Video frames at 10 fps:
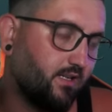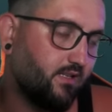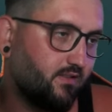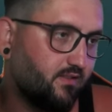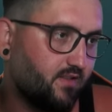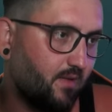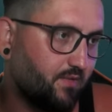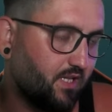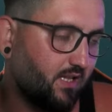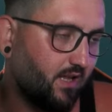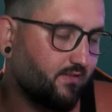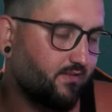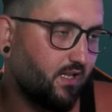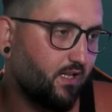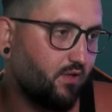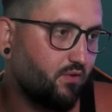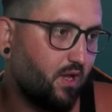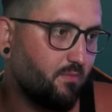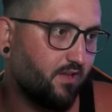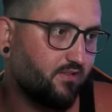this is something that I still need to
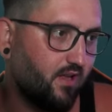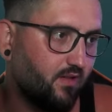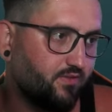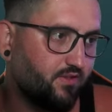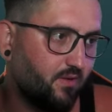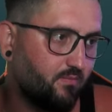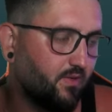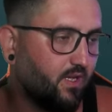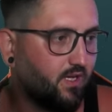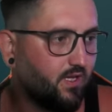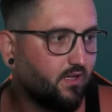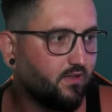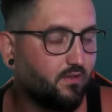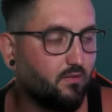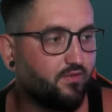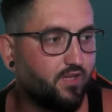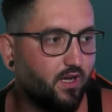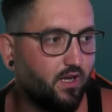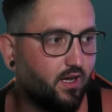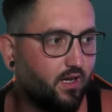give myself some of
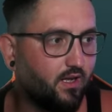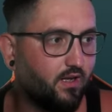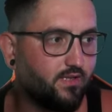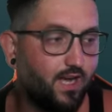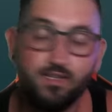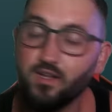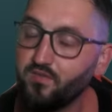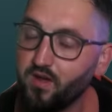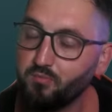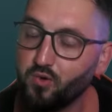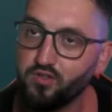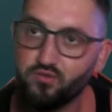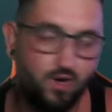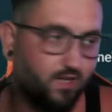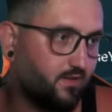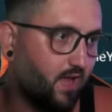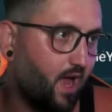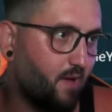the Titan event points, right? The